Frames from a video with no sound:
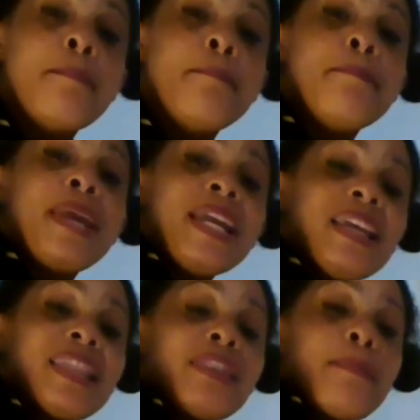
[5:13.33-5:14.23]

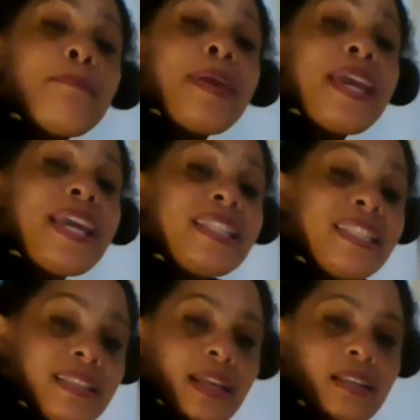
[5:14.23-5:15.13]
meaning that the
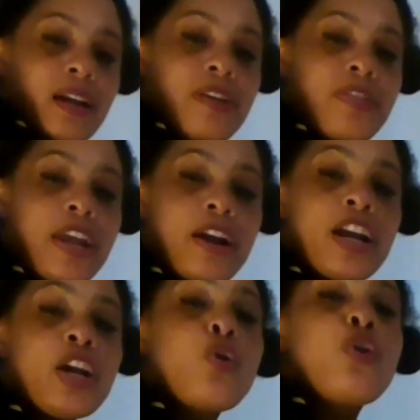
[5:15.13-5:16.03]
pieces that are
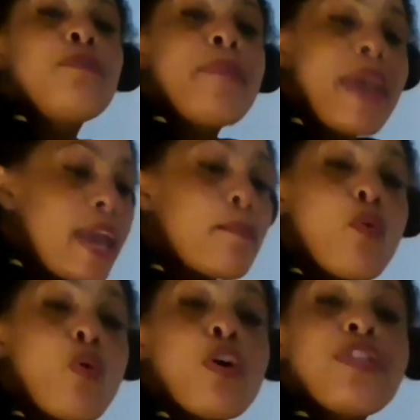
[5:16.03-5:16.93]
there could make
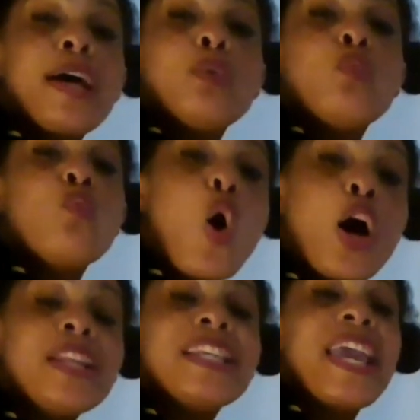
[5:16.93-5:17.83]
more than
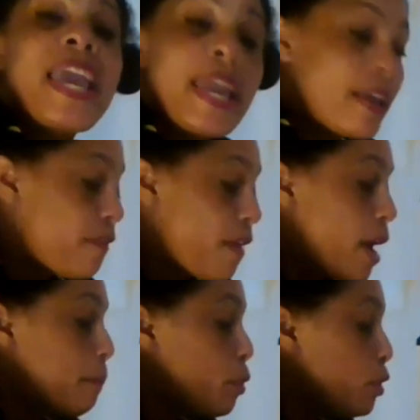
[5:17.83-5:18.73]
one cake. If I
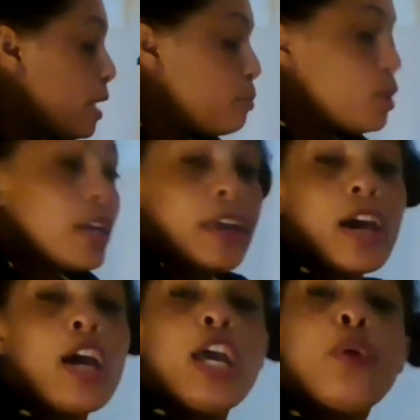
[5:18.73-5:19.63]
had put them
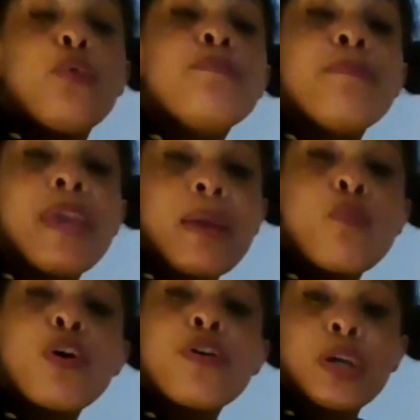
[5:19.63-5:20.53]
together, it would make
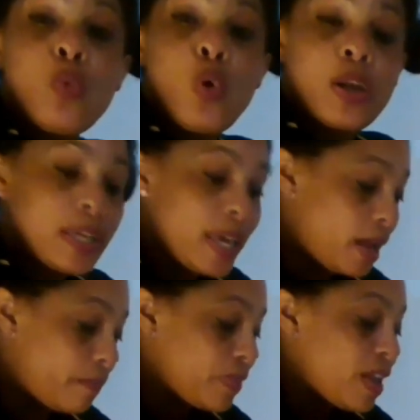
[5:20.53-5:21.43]
more than one
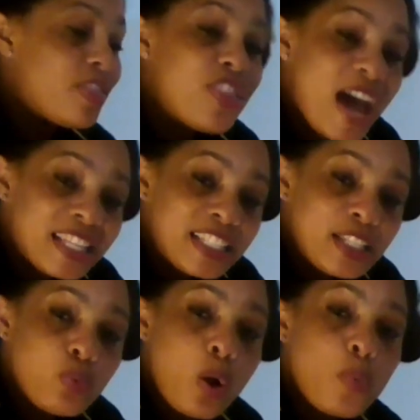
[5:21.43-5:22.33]
cake. That
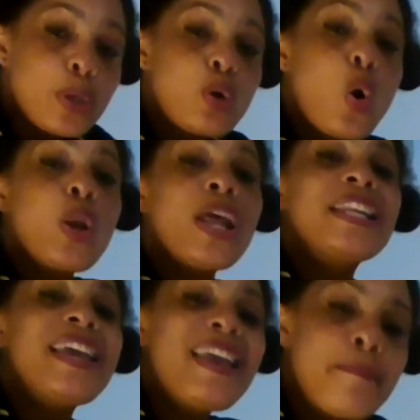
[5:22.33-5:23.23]
is what we call
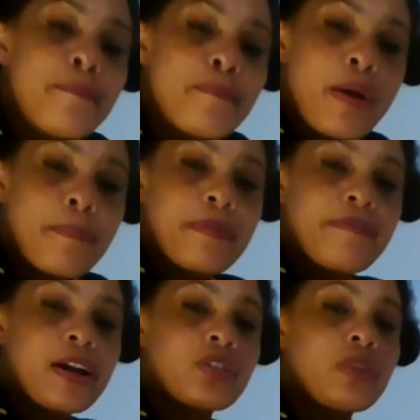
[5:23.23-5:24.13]
an improper
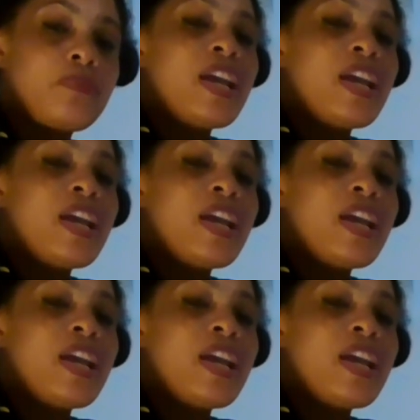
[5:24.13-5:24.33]
fraction.